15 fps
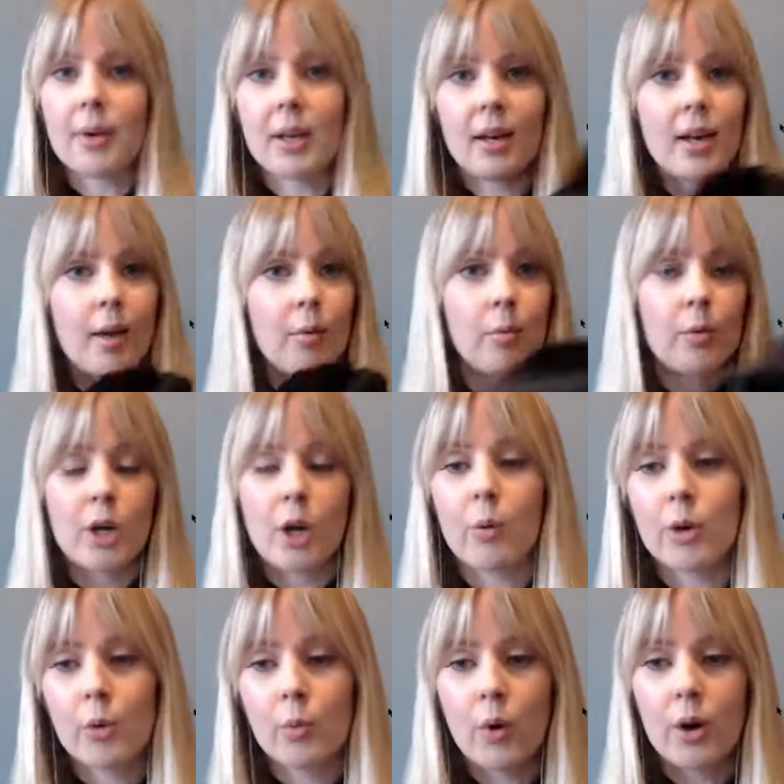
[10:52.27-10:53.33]
drop it,
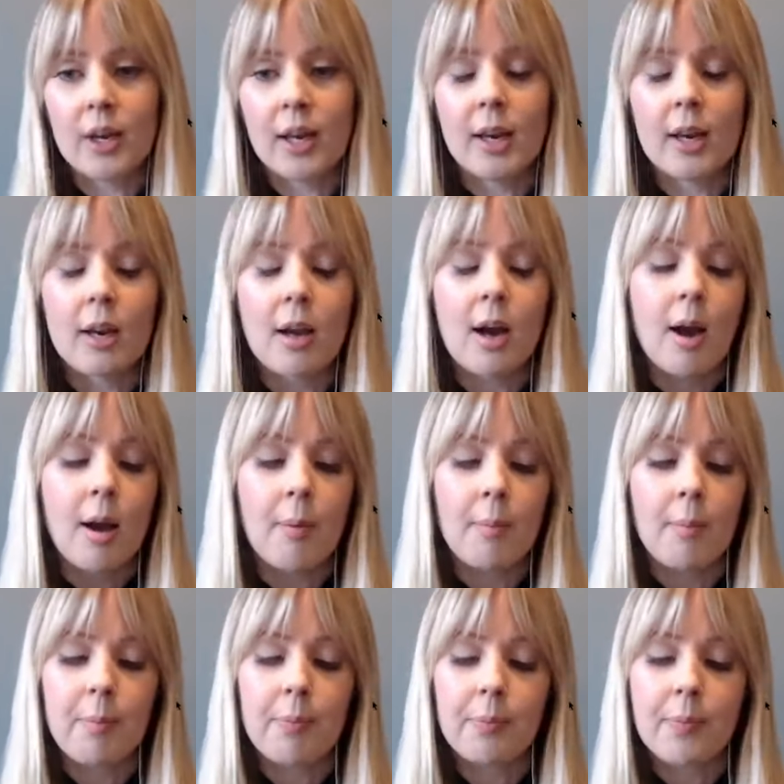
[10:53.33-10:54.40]
you know, when you're working
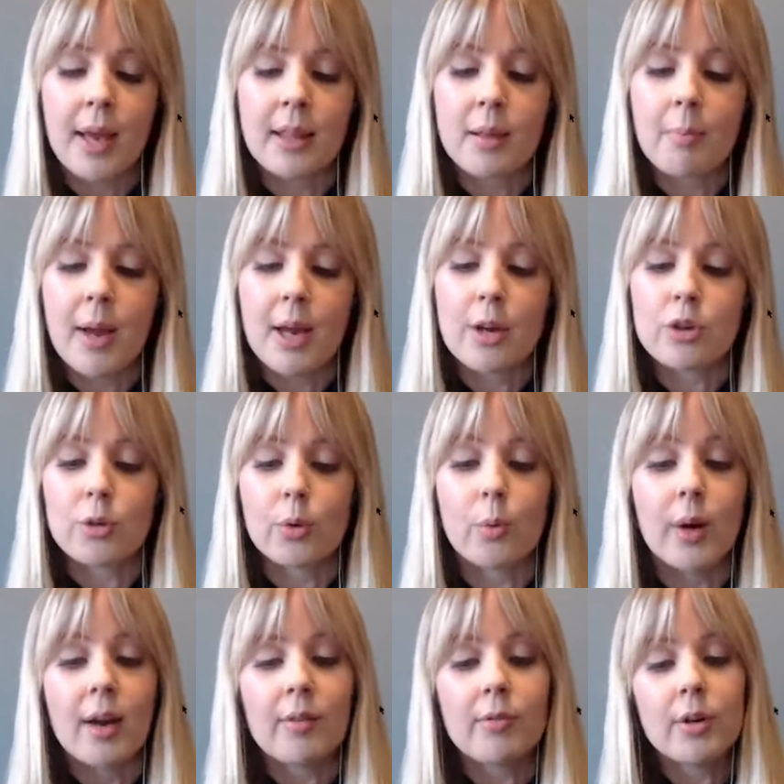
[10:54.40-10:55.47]
at the bench
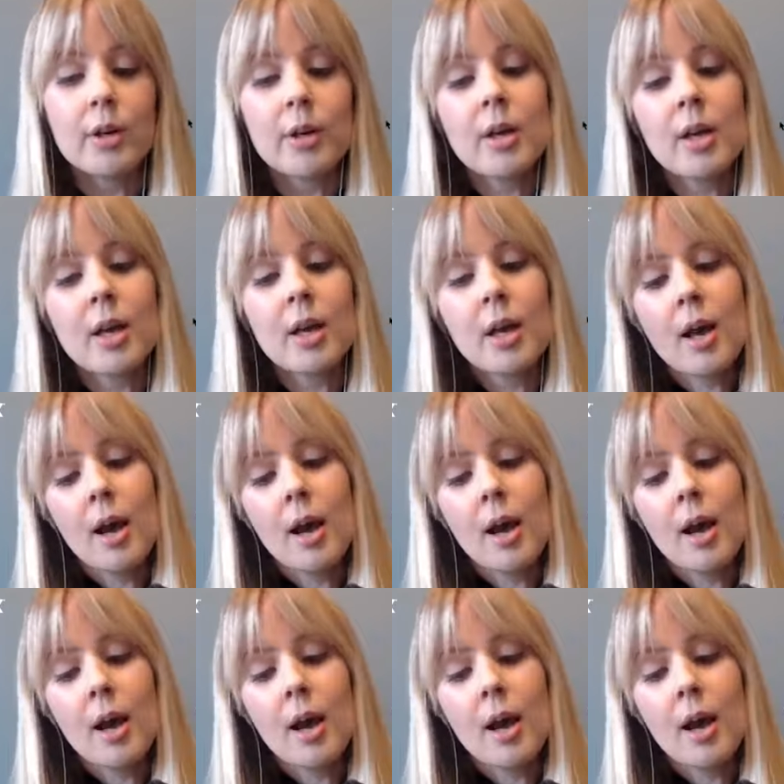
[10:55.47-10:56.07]
or whatever,